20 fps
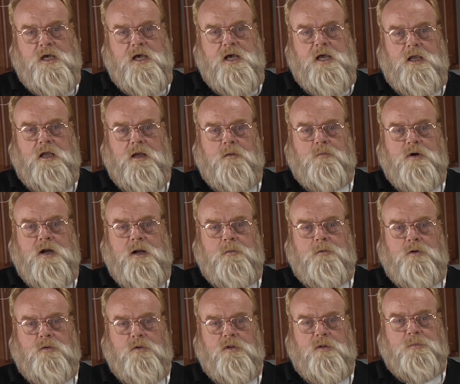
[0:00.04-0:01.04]
Hi, I'm
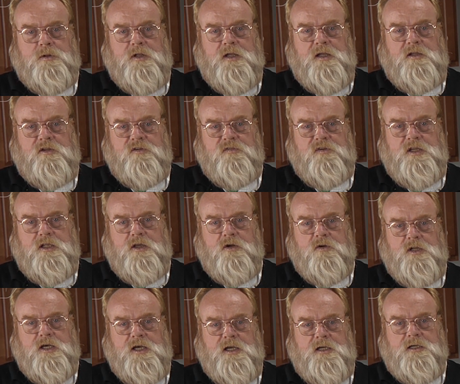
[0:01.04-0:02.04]
Robert with
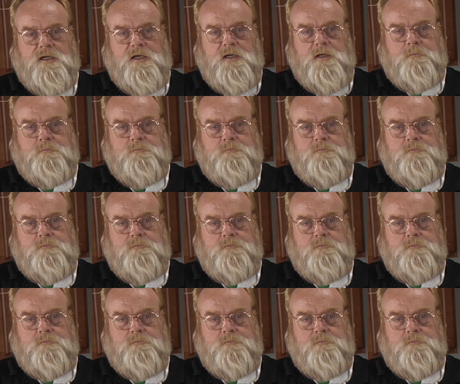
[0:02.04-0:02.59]
ApplianceVideo.com.